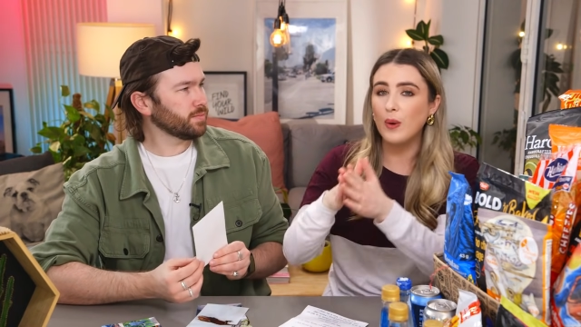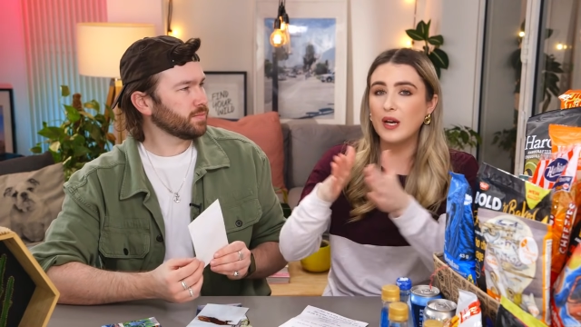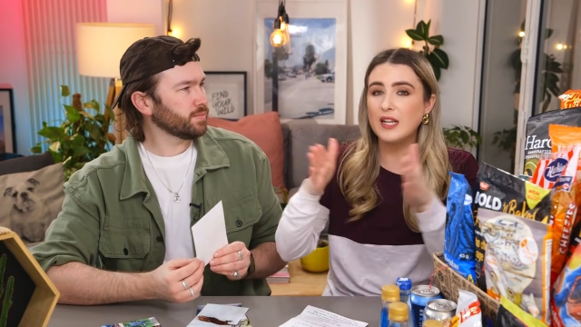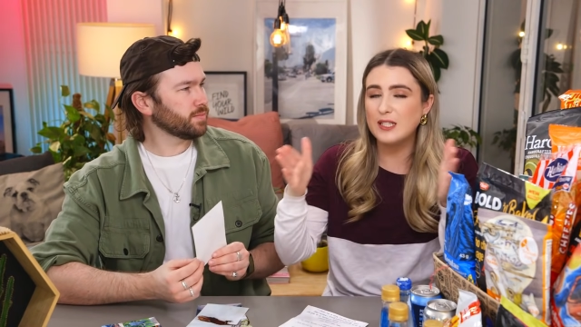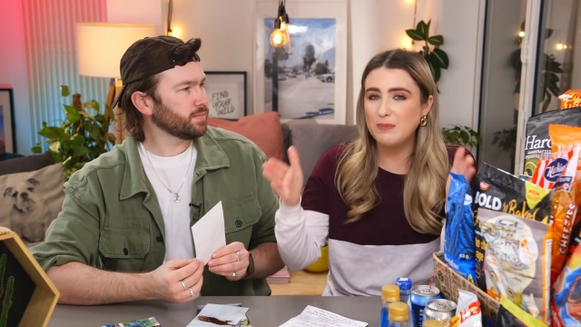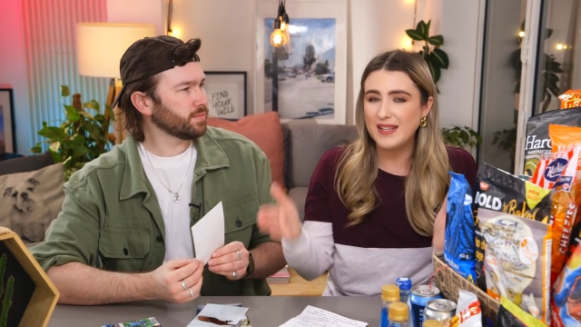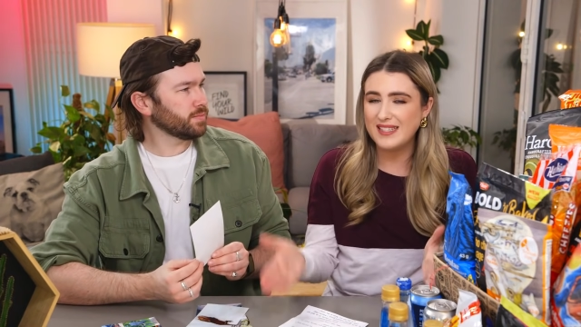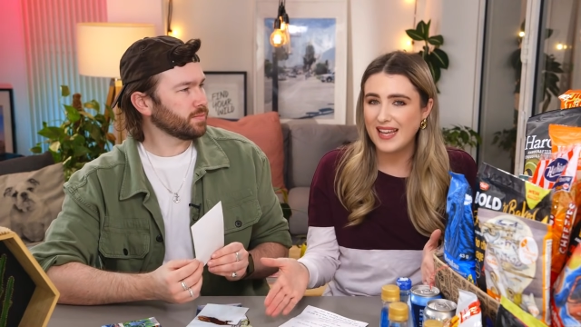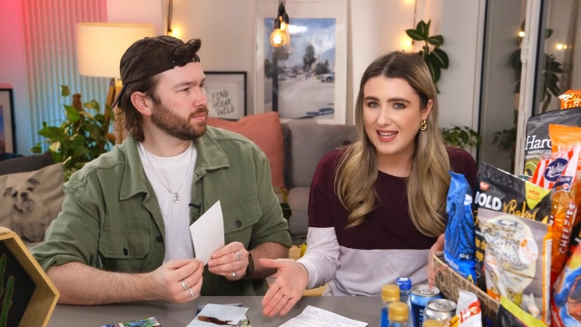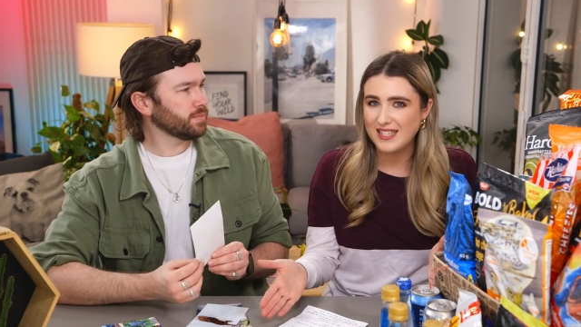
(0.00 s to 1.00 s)
Speaker 1: we're gonna
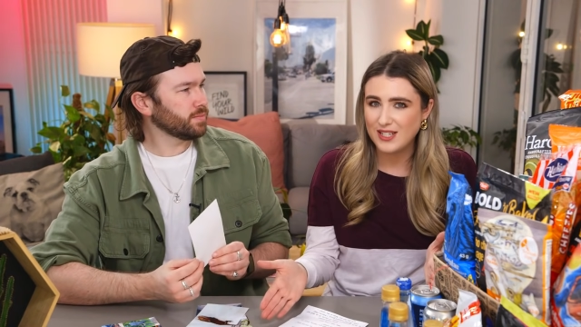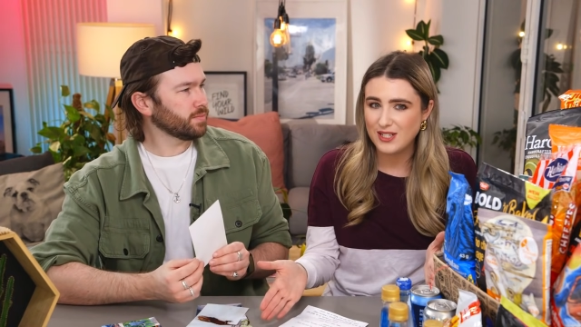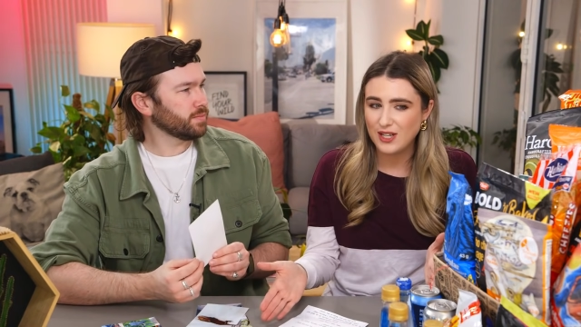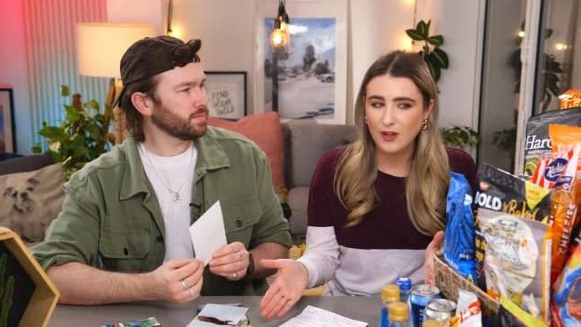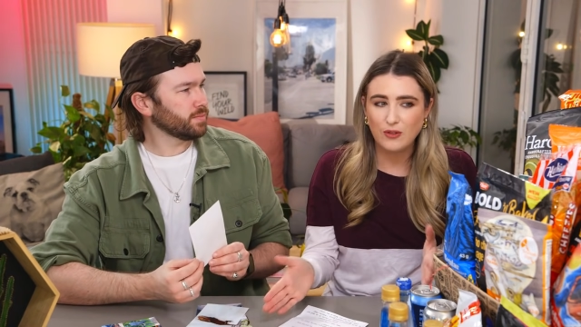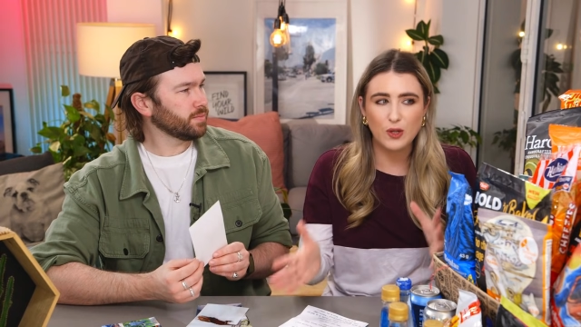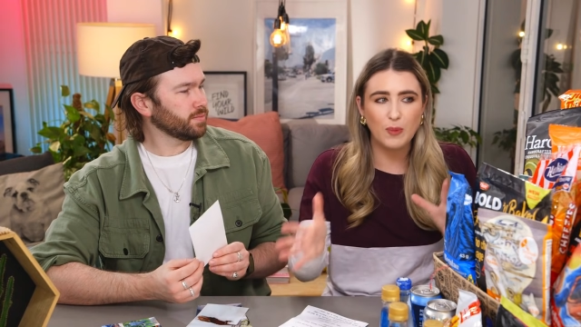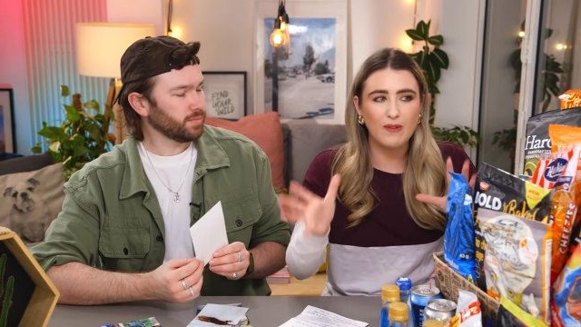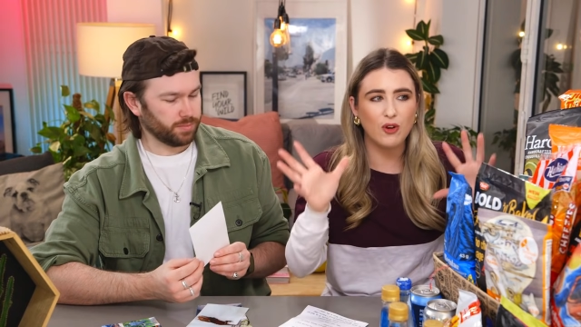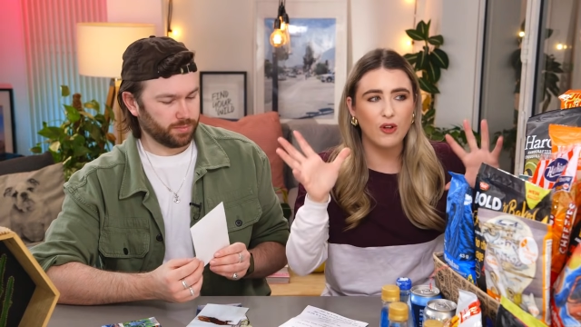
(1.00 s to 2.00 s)
split it into two. So
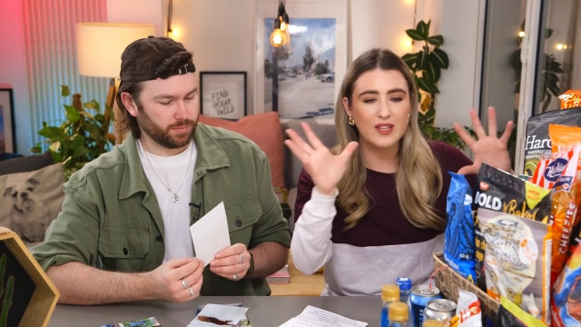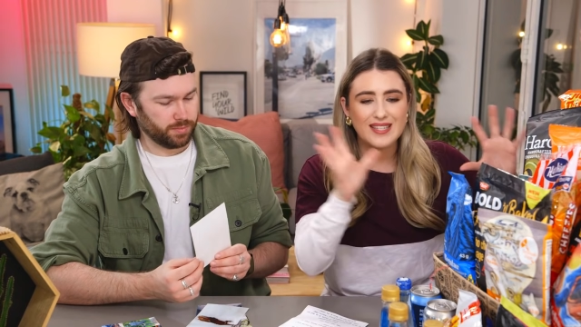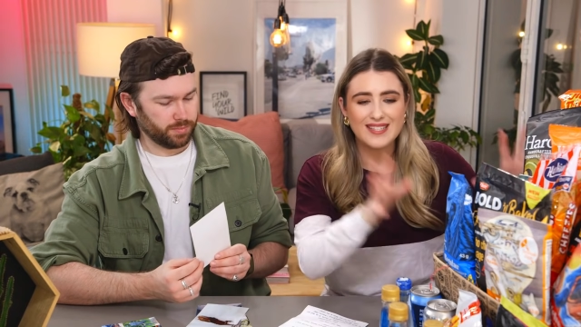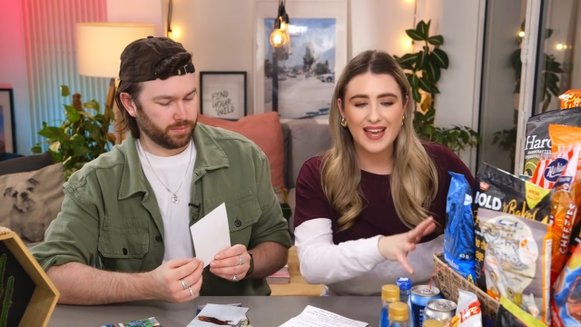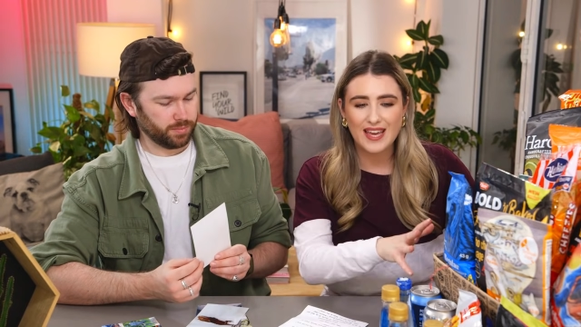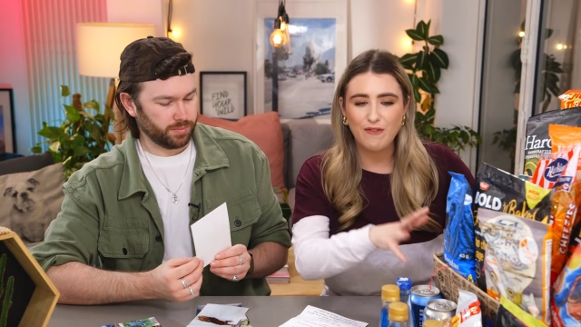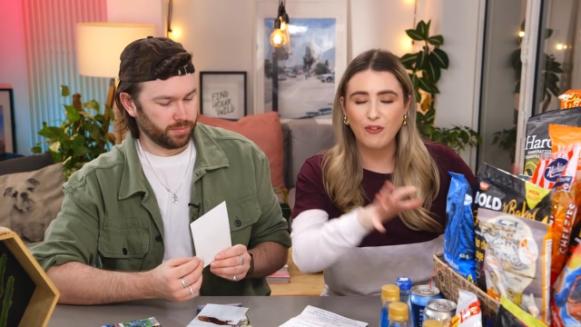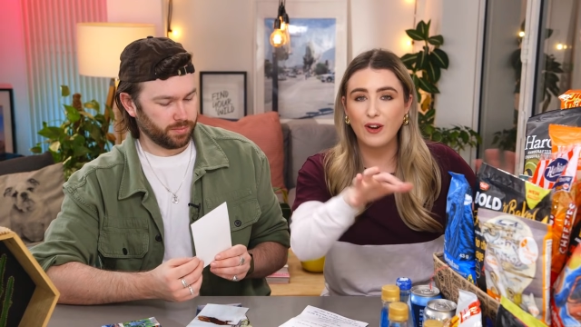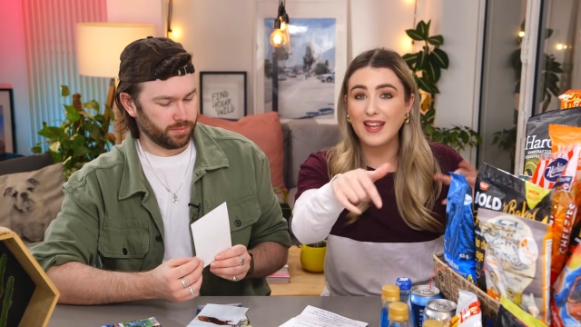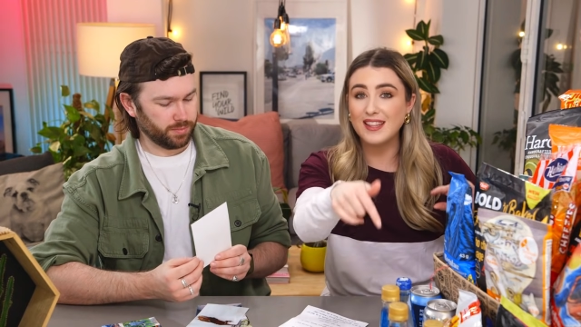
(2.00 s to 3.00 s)
we've got the
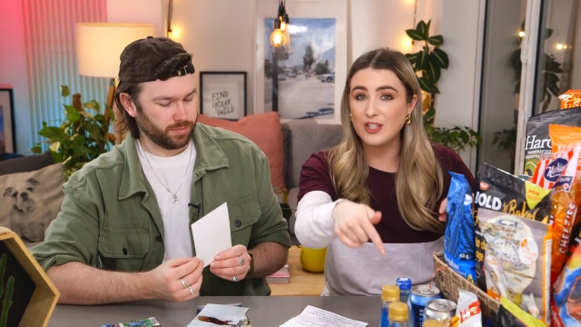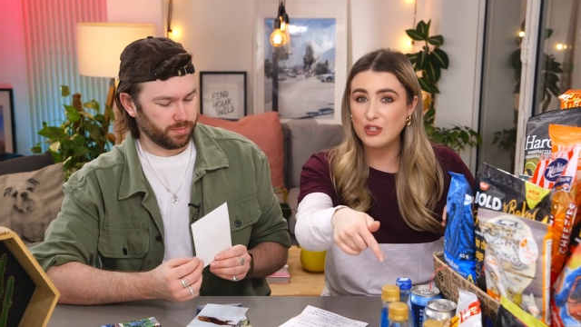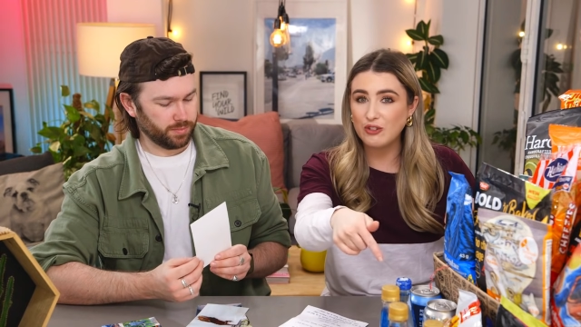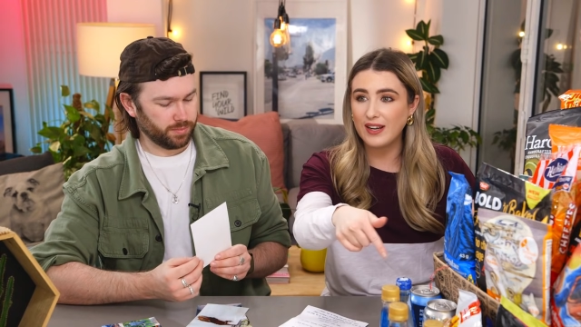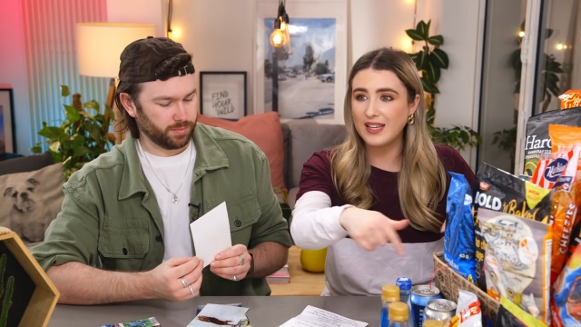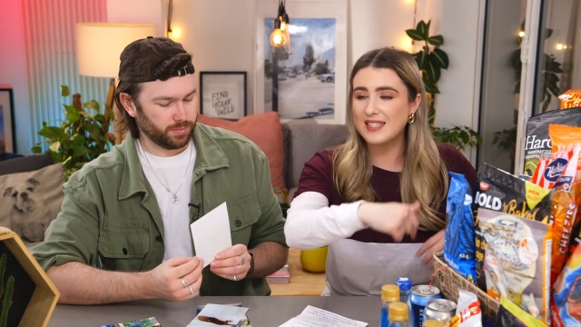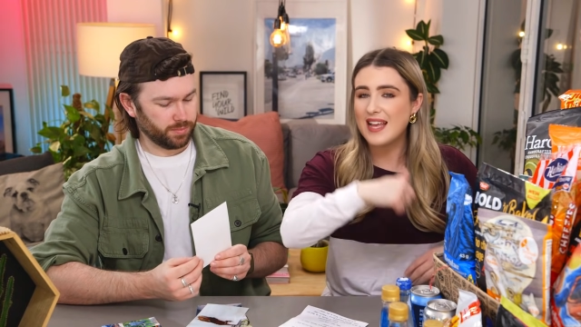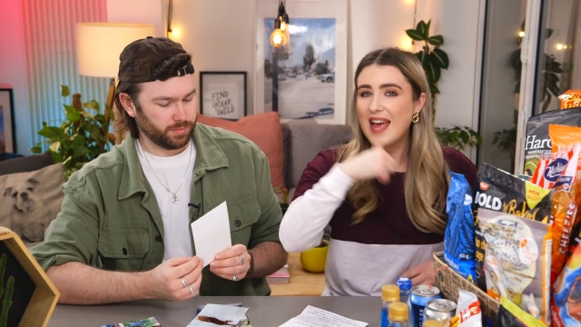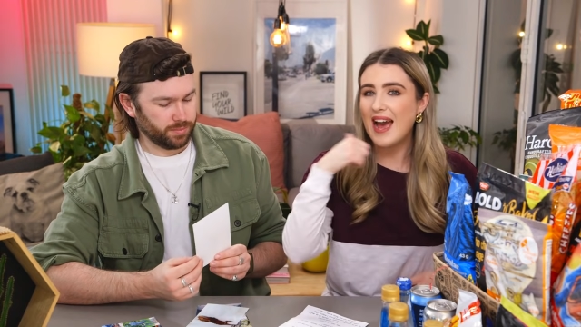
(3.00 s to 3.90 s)
savory and the drinks,